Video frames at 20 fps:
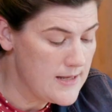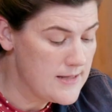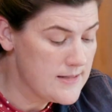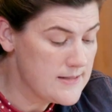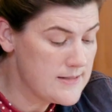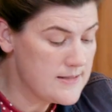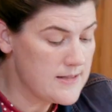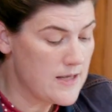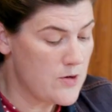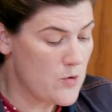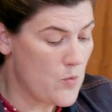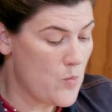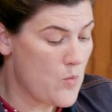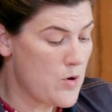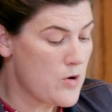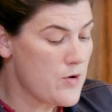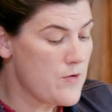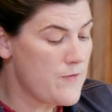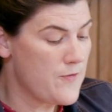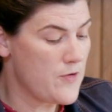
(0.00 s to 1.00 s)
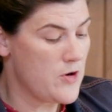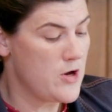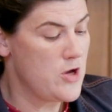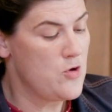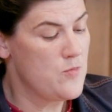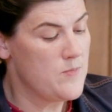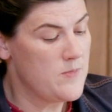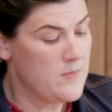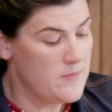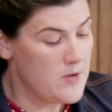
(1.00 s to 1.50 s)
Is an order for
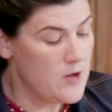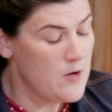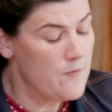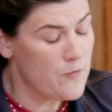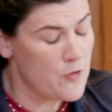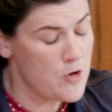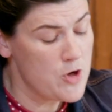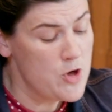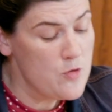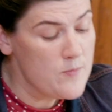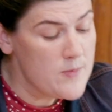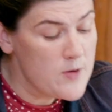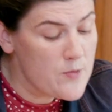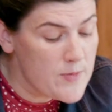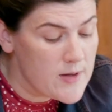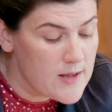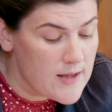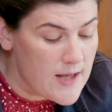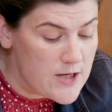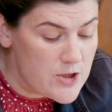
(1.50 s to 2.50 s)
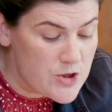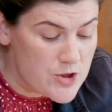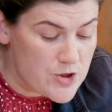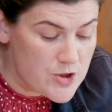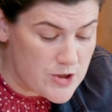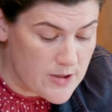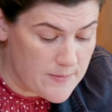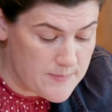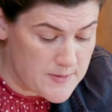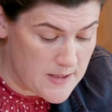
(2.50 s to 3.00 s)
human
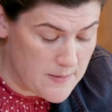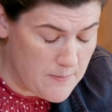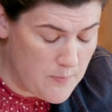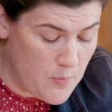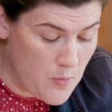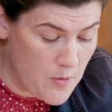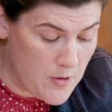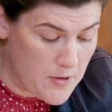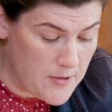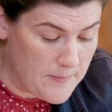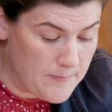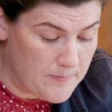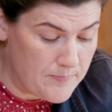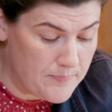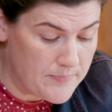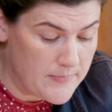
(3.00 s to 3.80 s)
relationships important?